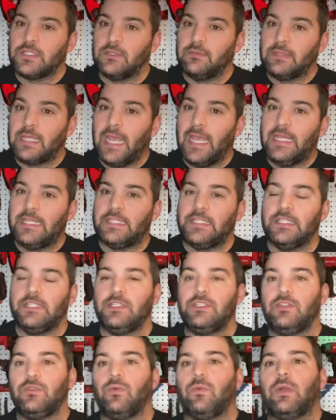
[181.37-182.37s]
cases
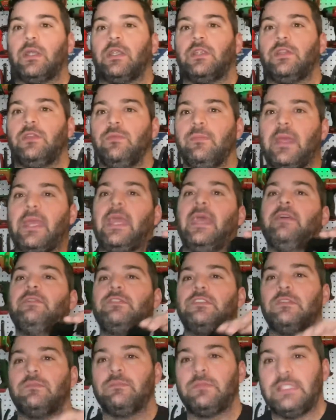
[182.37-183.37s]
to where you may have
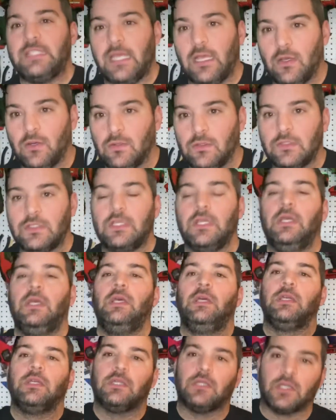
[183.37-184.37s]
some tilt,
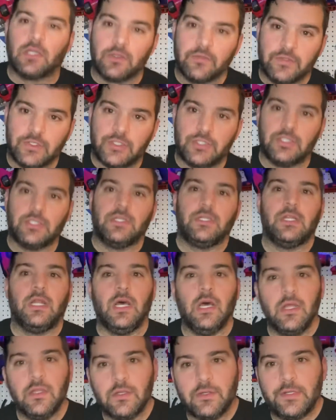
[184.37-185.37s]
curvature, and
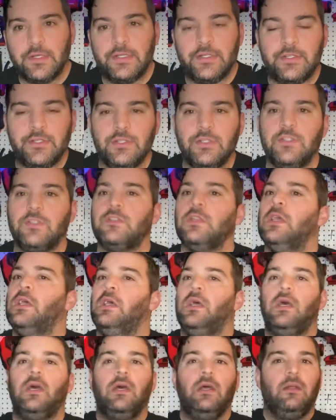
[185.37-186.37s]
other issues.
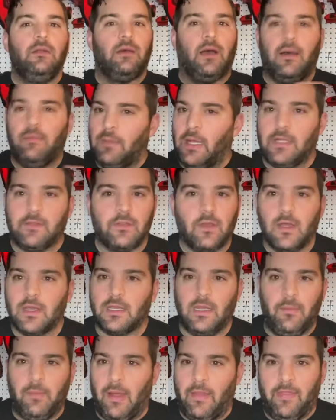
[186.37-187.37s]
I'm not talking
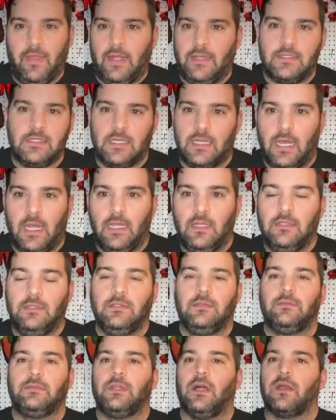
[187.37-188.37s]
about that today.
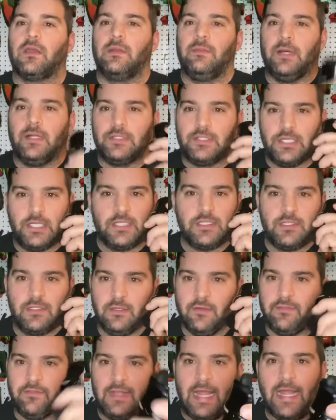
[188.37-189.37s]
I'm talking about just the
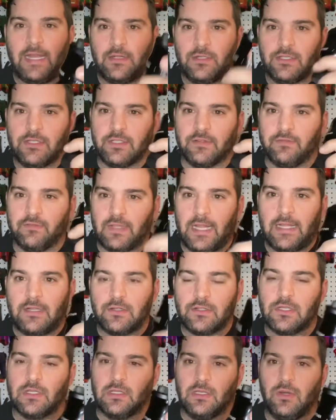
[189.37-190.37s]
flatteners and
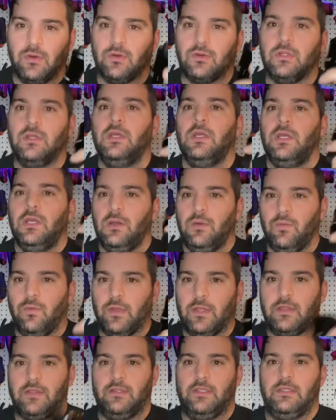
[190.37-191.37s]
flatteners alone
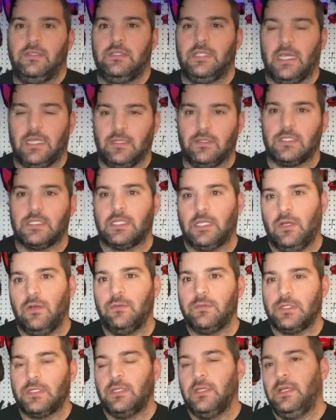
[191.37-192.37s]
with
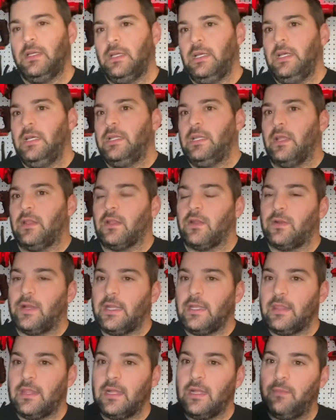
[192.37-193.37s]
telescopes. Now the
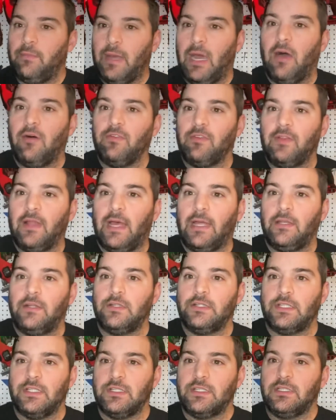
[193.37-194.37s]
great thing about
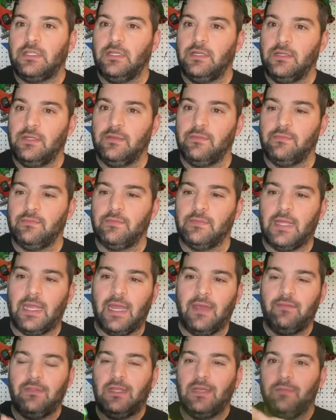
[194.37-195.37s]
flatteners is they
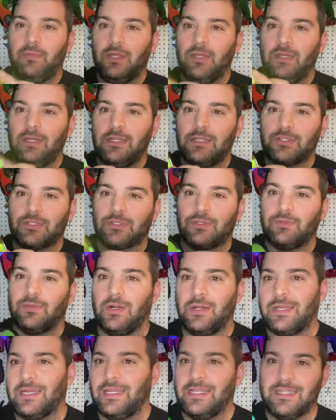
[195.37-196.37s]
have the ability to screw
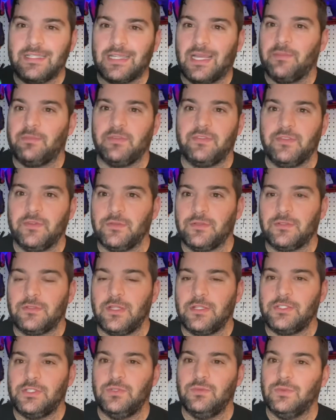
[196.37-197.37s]
on any type of filter
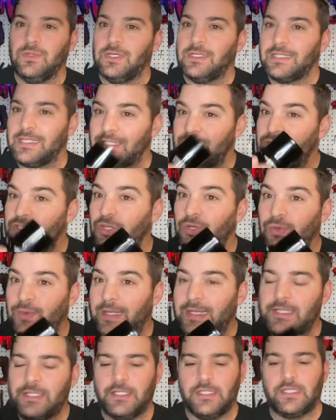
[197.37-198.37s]
that you want that's 2
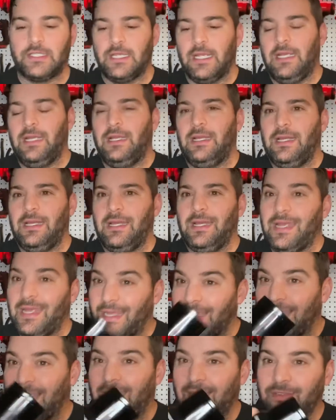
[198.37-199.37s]
inches. And
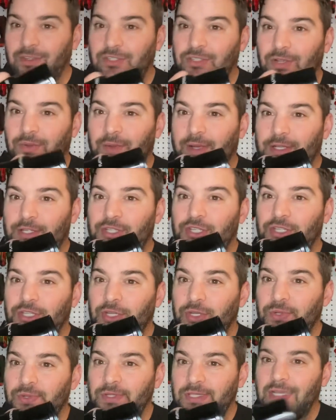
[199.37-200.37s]
they have a 2-inch
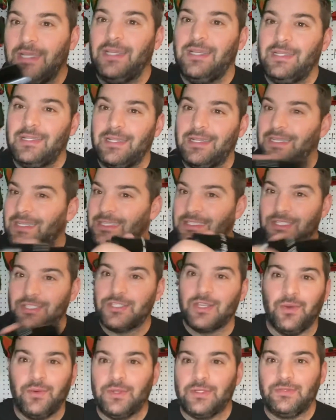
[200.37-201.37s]
snoot that can just
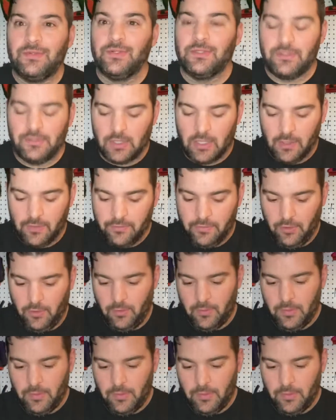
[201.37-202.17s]
go into a draw tube.